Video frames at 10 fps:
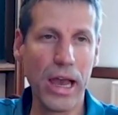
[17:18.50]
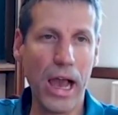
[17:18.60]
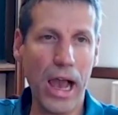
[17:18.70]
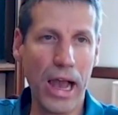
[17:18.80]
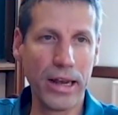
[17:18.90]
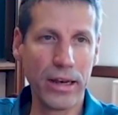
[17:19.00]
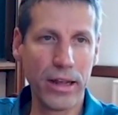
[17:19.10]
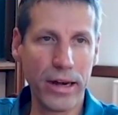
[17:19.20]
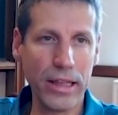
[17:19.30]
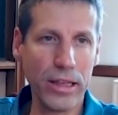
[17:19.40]
and the
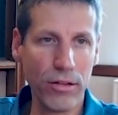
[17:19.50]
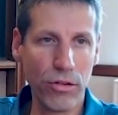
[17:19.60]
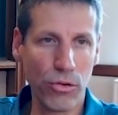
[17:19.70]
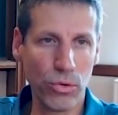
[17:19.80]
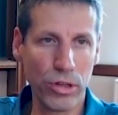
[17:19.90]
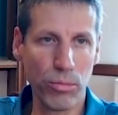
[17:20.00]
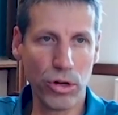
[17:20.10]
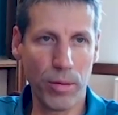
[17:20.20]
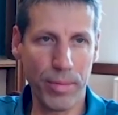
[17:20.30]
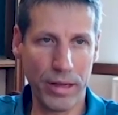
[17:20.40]
Rényi Institute in
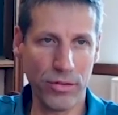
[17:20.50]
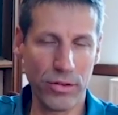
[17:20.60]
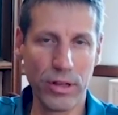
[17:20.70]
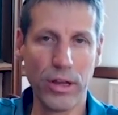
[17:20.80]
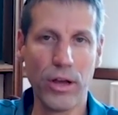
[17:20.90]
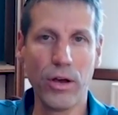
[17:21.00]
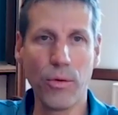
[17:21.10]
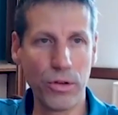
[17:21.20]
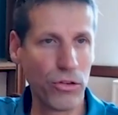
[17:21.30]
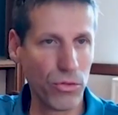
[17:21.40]
Budapest,
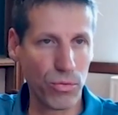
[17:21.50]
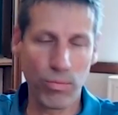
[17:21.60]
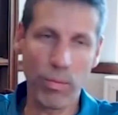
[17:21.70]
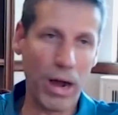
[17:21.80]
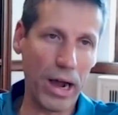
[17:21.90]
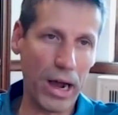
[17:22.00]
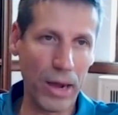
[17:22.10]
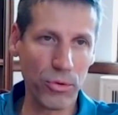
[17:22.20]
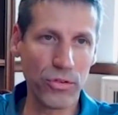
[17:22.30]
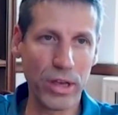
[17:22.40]
which is, I
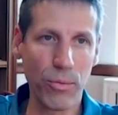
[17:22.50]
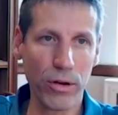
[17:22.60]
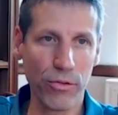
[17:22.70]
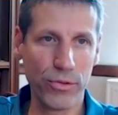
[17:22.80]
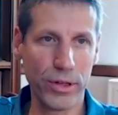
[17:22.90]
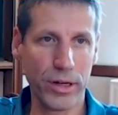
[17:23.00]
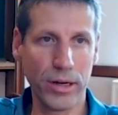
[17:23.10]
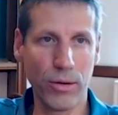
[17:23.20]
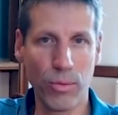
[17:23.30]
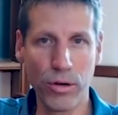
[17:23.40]
would say, one of
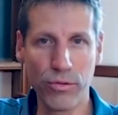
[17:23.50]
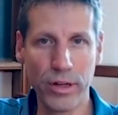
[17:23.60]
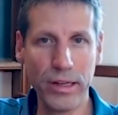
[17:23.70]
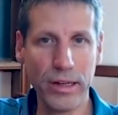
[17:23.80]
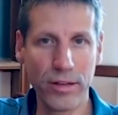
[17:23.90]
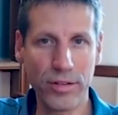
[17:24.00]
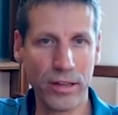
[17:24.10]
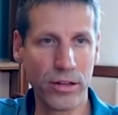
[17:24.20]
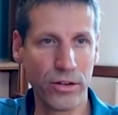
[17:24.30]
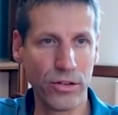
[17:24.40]
the leading
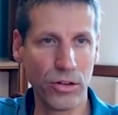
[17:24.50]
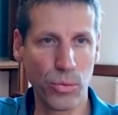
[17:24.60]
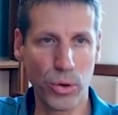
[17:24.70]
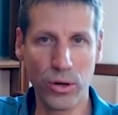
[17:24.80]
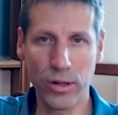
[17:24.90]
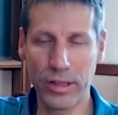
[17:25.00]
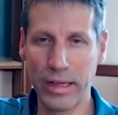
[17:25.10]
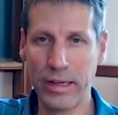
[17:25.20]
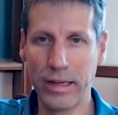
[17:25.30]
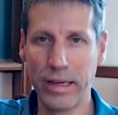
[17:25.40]
centers in the world
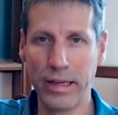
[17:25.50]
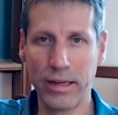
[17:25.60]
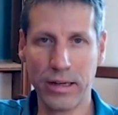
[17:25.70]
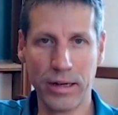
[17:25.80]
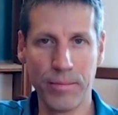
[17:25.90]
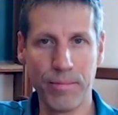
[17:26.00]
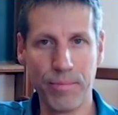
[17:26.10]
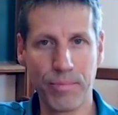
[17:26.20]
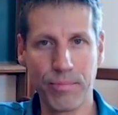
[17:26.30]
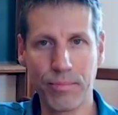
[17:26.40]
in
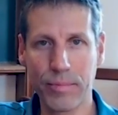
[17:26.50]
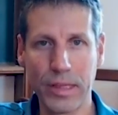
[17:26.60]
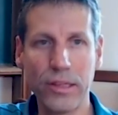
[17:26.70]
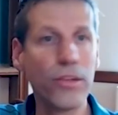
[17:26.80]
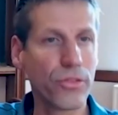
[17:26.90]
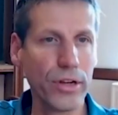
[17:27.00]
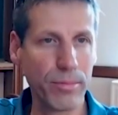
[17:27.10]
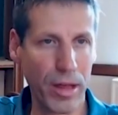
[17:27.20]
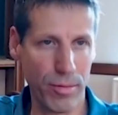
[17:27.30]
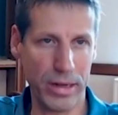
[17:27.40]
discrete
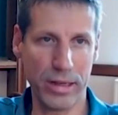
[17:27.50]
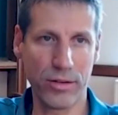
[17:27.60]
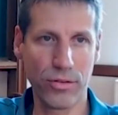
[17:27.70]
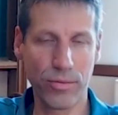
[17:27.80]
mathematics.